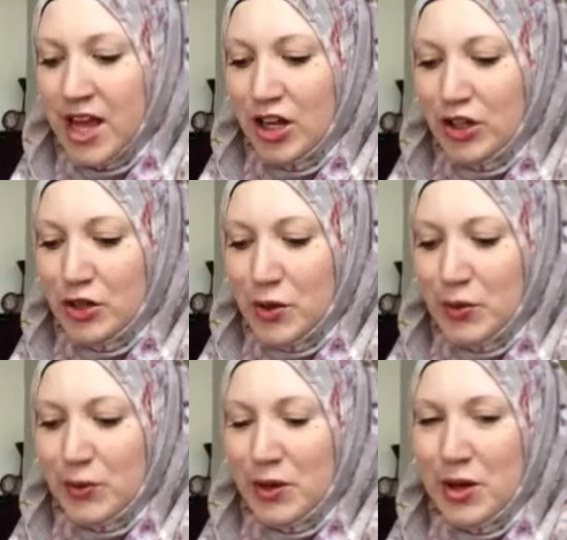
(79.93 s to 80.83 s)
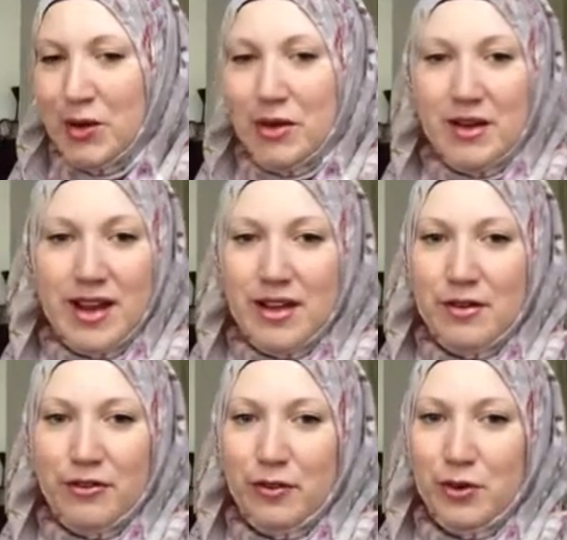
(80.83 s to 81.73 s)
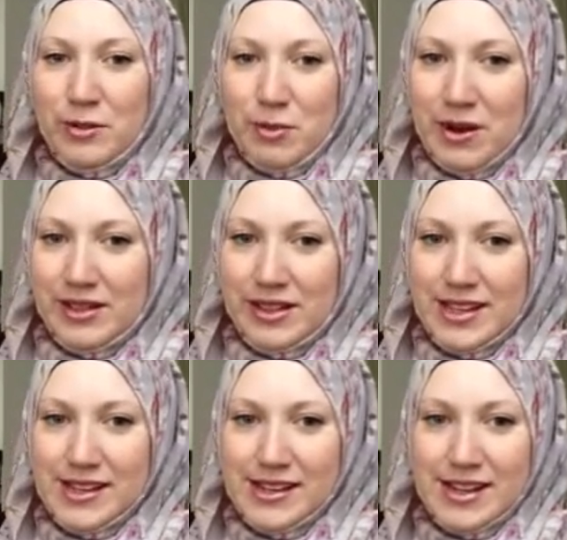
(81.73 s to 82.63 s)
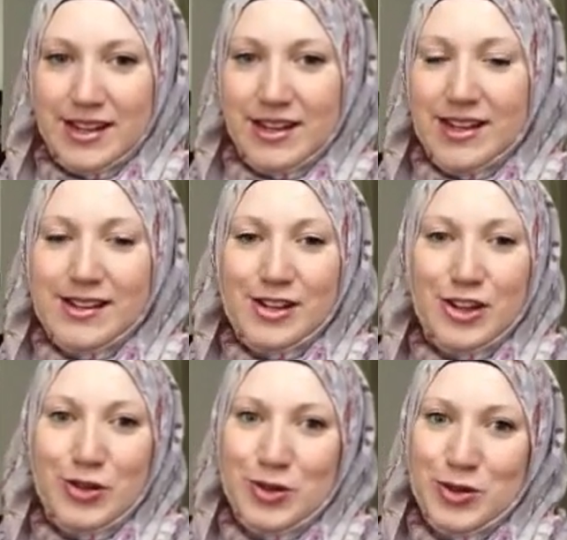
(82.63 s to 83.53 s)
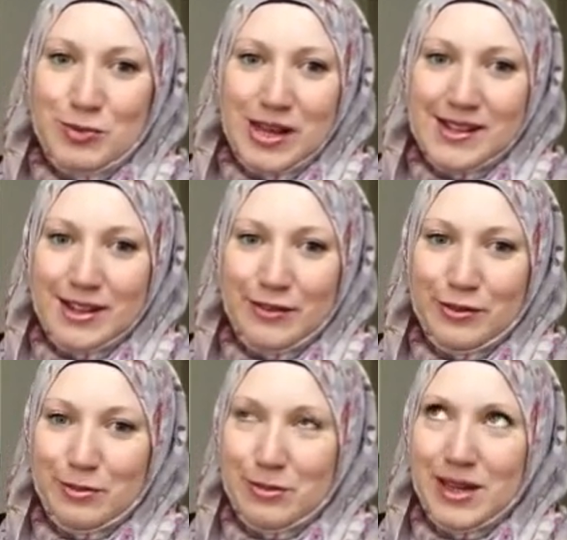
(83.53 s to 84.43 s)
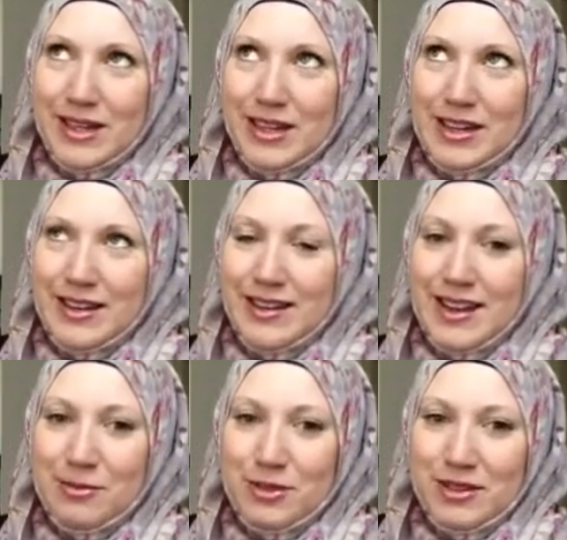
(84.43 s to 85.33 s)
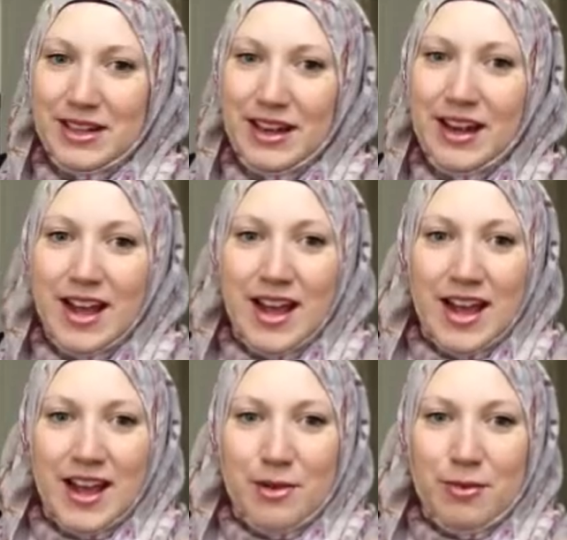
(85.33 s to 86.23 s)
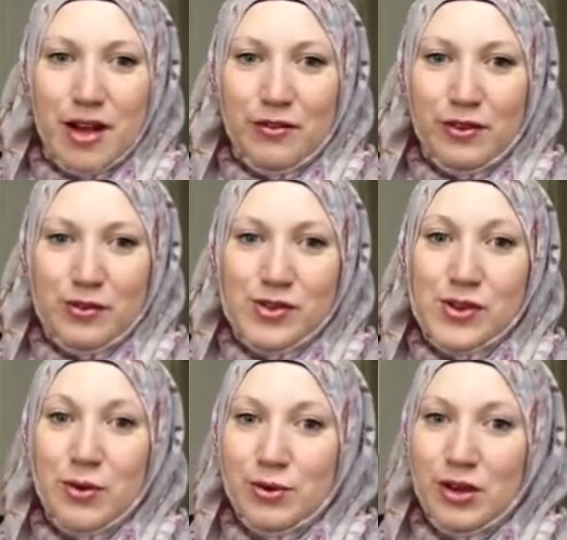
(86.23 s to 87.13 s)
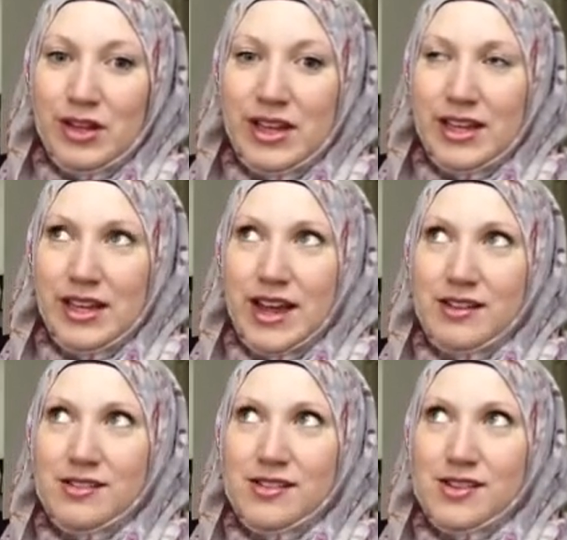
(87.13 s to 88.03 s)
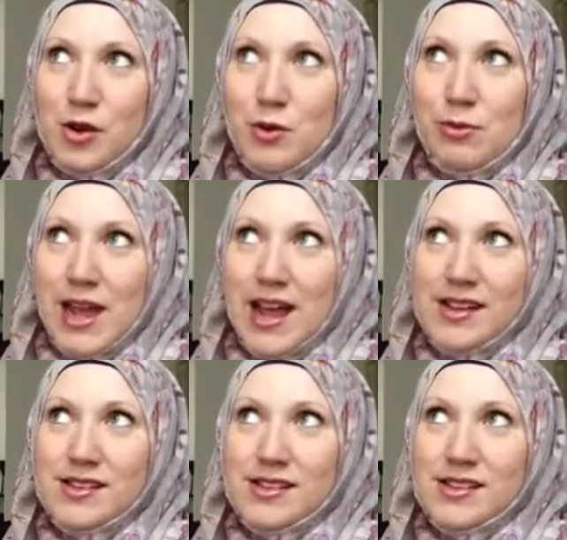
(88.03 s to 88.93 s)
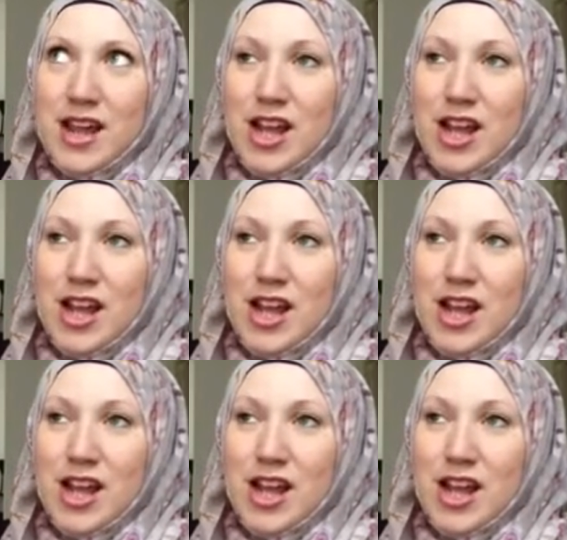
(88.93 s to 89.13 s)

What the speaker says: you know, falling pregnant is a huge blessing from Allah, alhamdulillah. I feel so lucky and so blessed